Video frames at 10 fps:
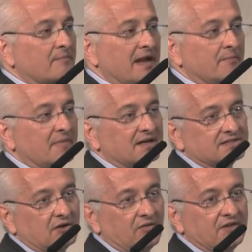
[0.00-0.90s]

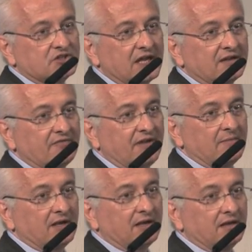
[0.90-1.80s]
members of the JAK
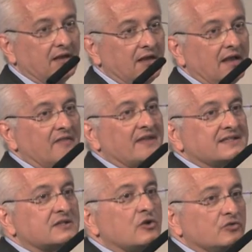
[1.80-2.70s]
family and
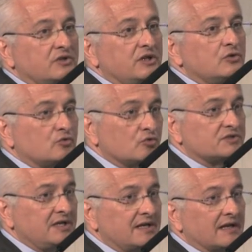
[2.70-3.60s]
thus continue to
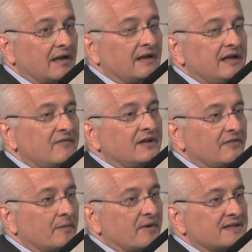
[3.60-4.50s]
signal even in
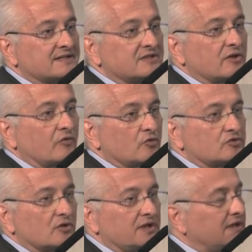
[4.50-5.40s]
the presence of
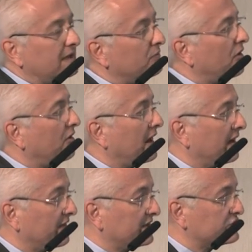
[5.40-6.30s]
ruxolitinib or
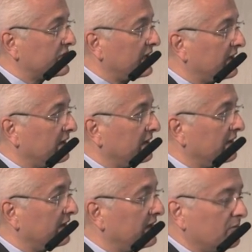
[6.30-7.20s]
other JAK
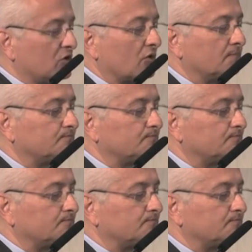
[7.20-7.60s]
inhibitor.